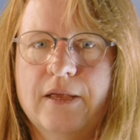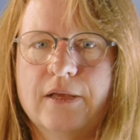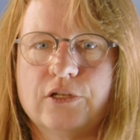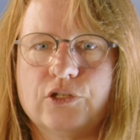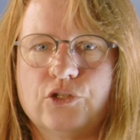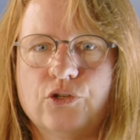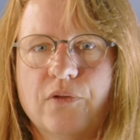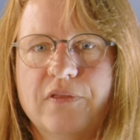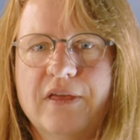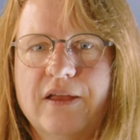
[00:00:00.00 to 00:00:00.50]

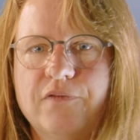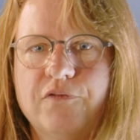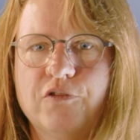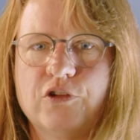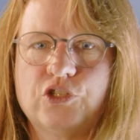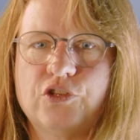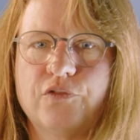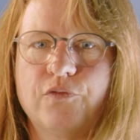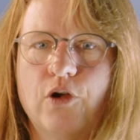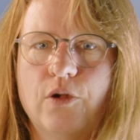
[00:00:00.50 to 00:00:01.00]
So that,
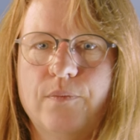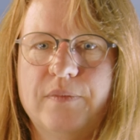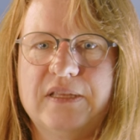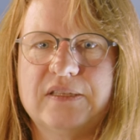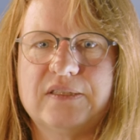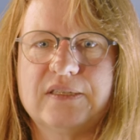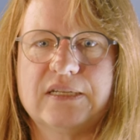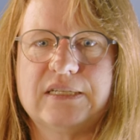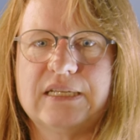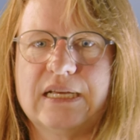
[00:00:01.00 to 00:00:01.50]
first of all,
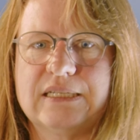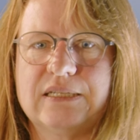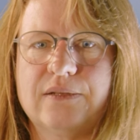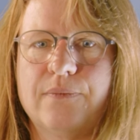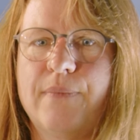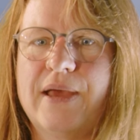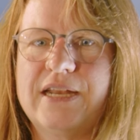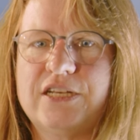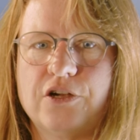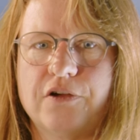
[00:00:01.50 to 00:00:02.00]
means it doesn't
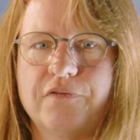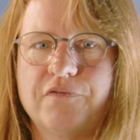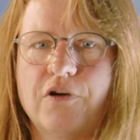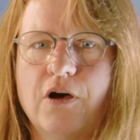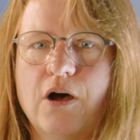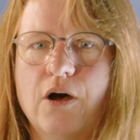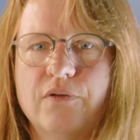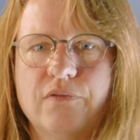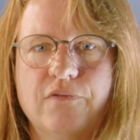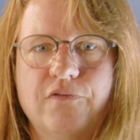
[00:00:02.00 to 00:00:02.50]
matter
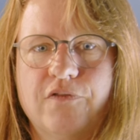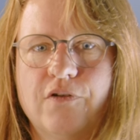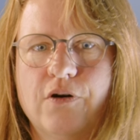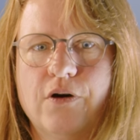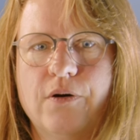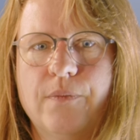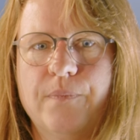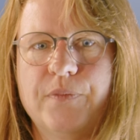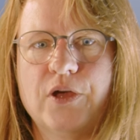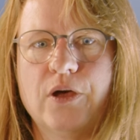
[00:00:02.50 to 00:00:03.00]

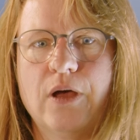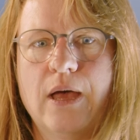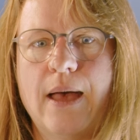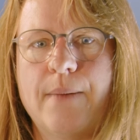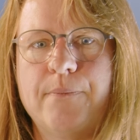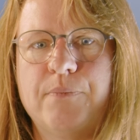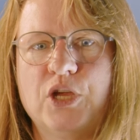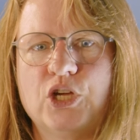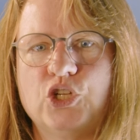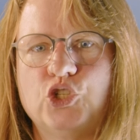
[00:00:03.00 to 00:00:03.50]
for
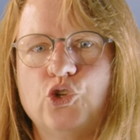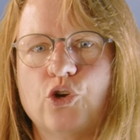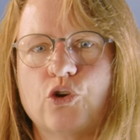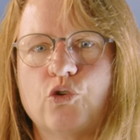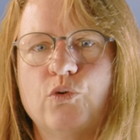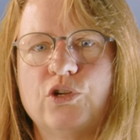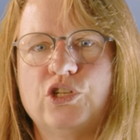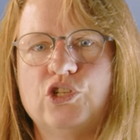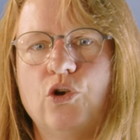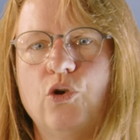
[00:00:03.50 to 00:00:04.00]
Ampere's
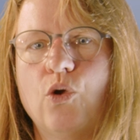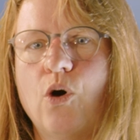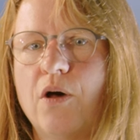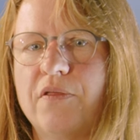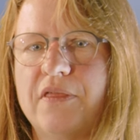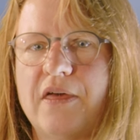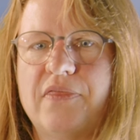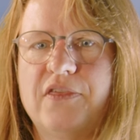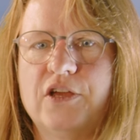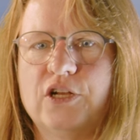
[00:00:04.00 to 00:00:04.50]
circuital law
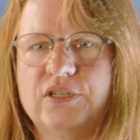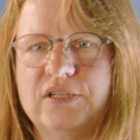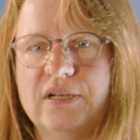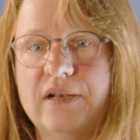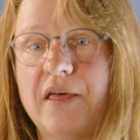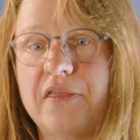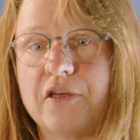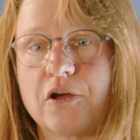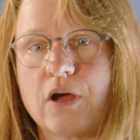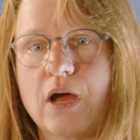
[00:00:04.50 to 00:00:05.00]
that there's
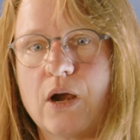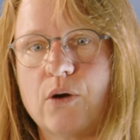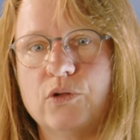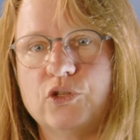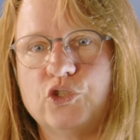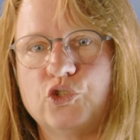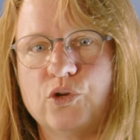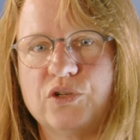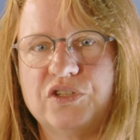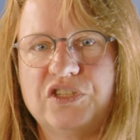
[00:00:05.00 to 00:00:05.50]
another
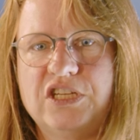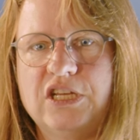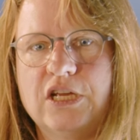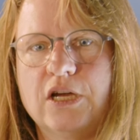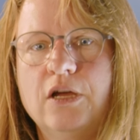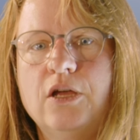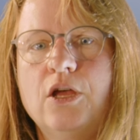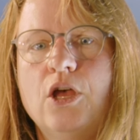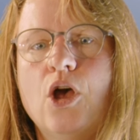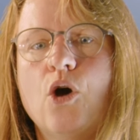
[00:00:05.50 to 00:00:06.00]
current source
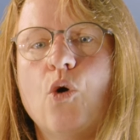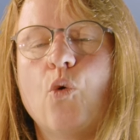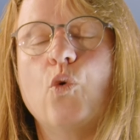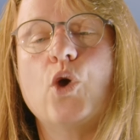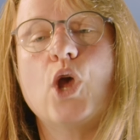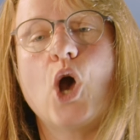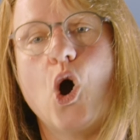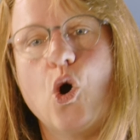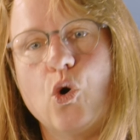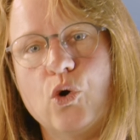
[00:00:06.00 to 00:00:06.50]
here.
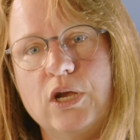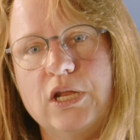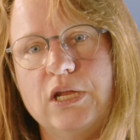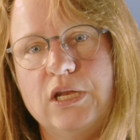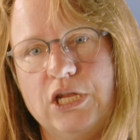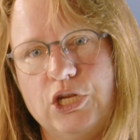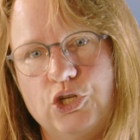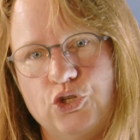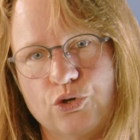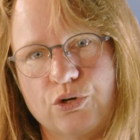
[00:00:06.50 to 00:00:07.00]
We only
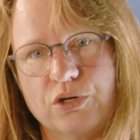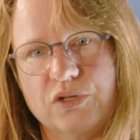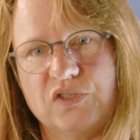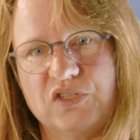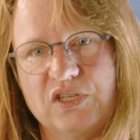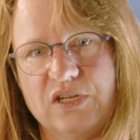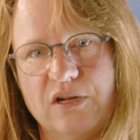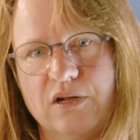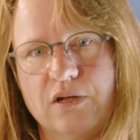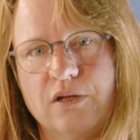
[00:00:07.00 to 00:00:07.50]
need to
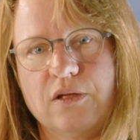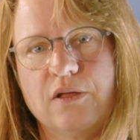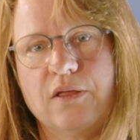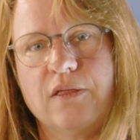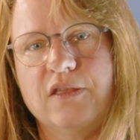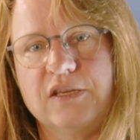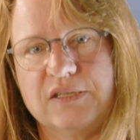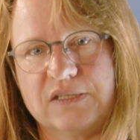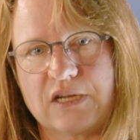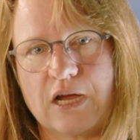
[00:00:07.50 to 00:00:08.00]
consider
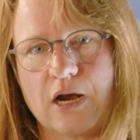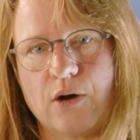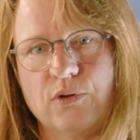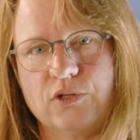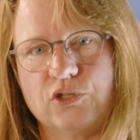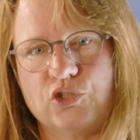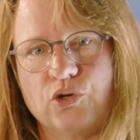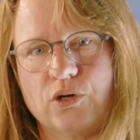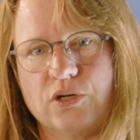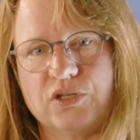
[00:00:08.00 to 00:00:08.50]
this
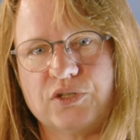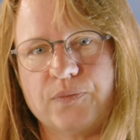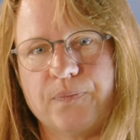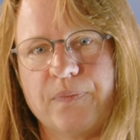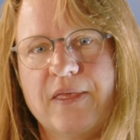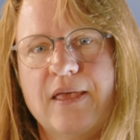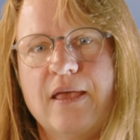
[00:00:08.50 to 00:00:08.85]
current source.